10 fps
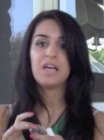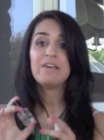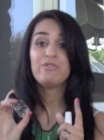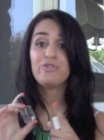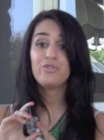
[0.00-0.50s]

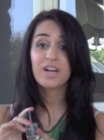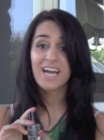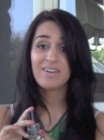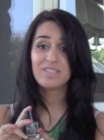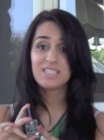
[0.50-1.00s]
If you do not
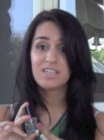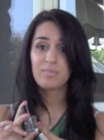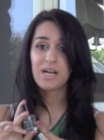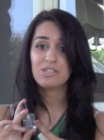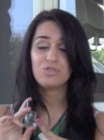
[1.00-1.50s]
have this nail
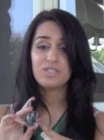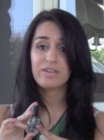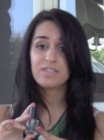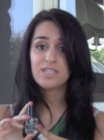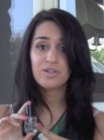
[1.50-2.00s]
polish, you
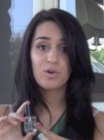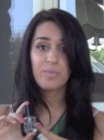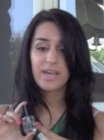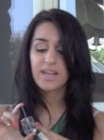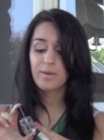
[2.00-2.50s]
definitely need to go
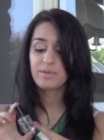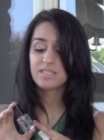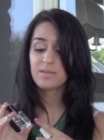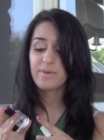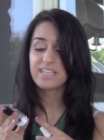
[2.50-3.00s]
pick it up.
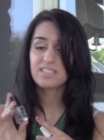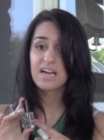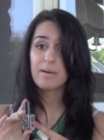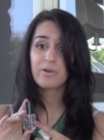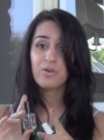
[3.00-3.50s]
It's best
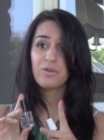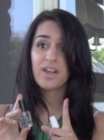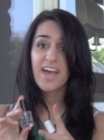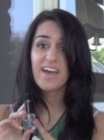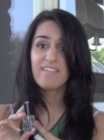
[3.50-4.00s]
top coat
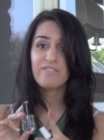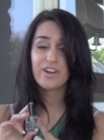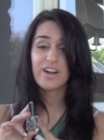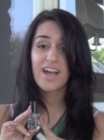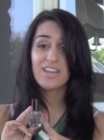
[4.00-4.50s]
ever
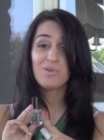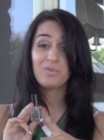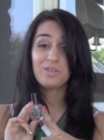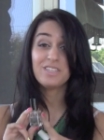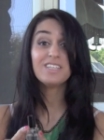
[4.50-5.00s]
and you
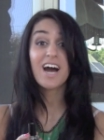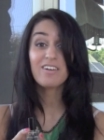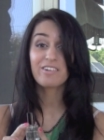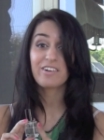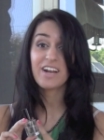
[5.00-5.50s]
will
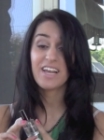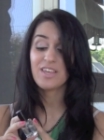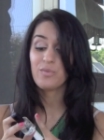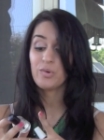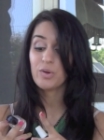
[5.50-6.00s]
not regret it.
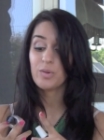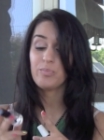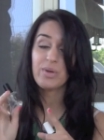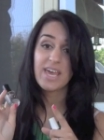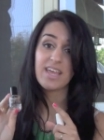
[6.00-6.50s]
You will
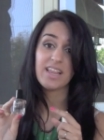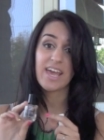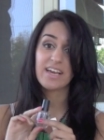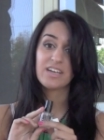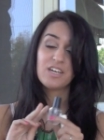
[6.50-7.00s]
be
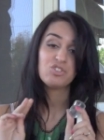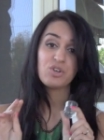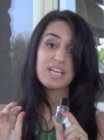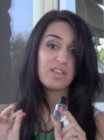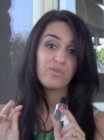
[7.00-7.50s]
like
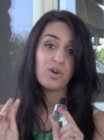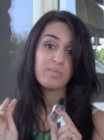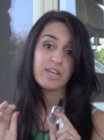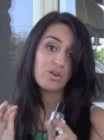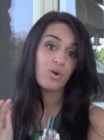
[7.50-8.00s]

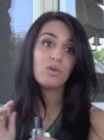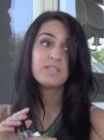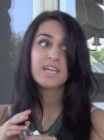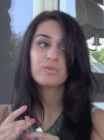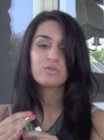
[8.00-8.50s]
transformed. Like your whole
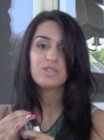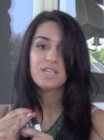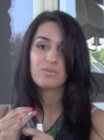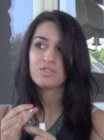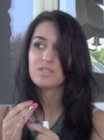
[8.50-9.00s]
nail
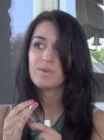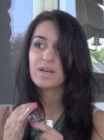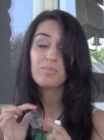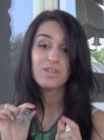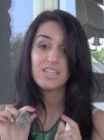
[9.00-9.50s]
routine will just be
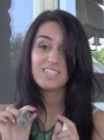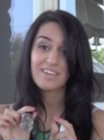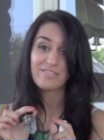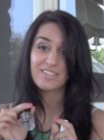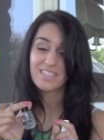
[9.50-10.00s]
completely
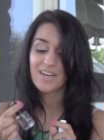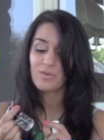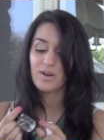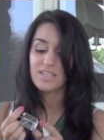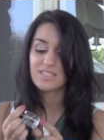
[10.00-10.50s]
different than
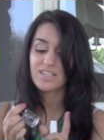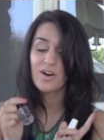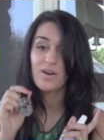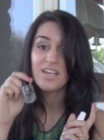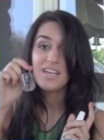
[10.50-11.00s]
it was.
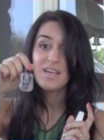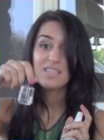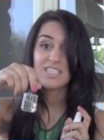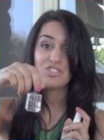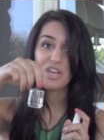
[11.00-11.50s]
So
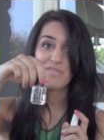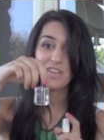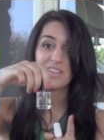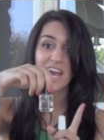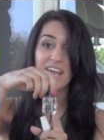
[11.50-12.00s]
Seche
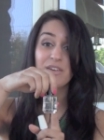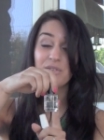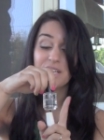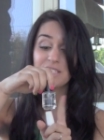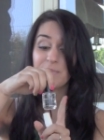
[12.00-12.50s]
Vite,
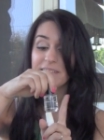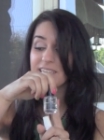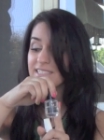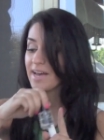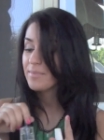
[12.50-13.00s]
you need to pick
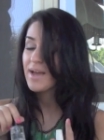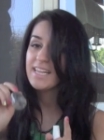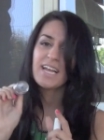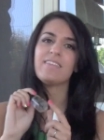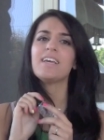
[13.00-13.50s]
this up.
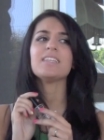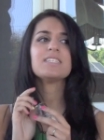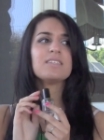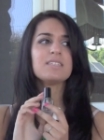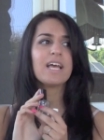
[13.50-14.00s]
And I think
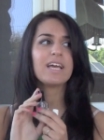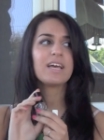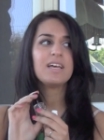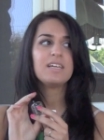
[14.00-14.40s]
this is like